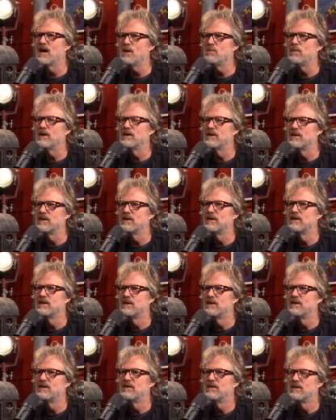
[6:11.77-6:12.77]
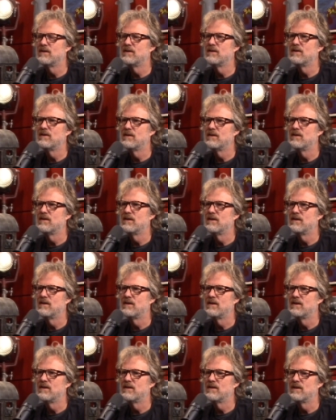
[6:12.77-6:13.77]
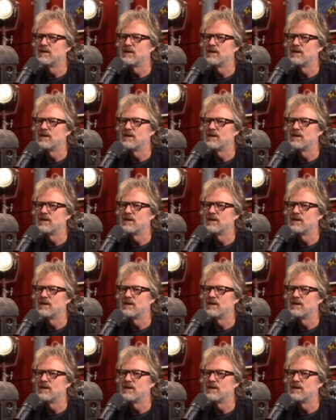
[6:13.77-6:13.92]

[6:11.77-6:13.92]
I said underwater or on water.